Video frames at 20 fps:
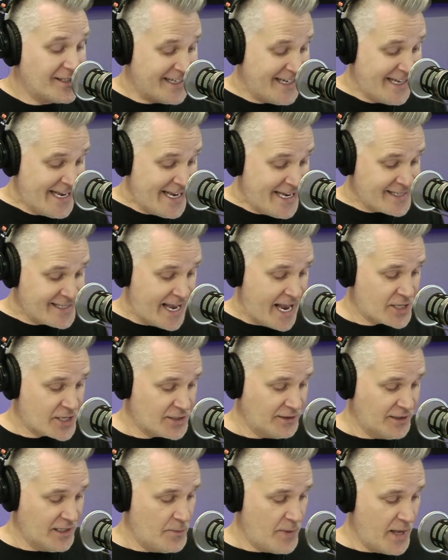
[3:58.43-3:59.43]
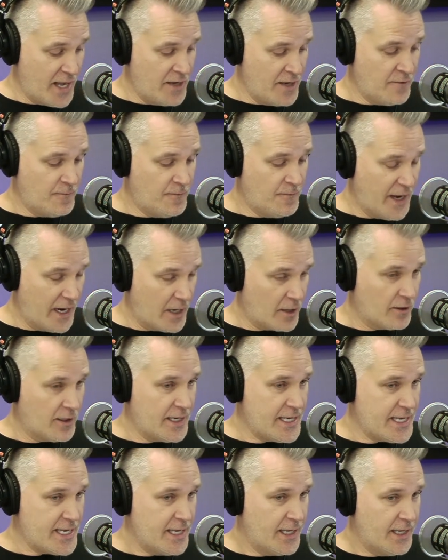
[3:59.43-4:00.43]
And he's actually been
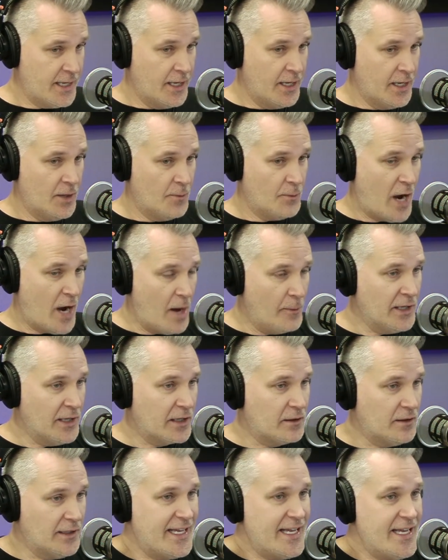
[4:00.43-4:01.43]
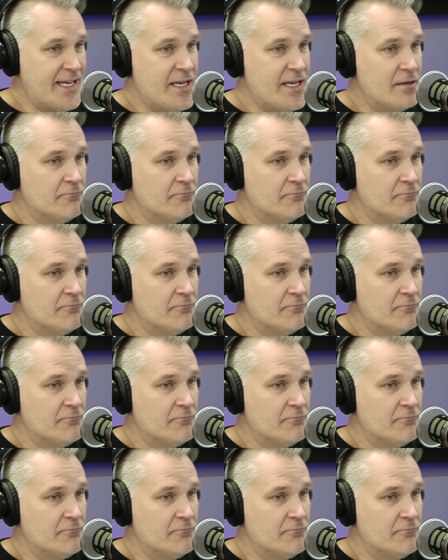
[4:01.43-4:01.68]
very publicly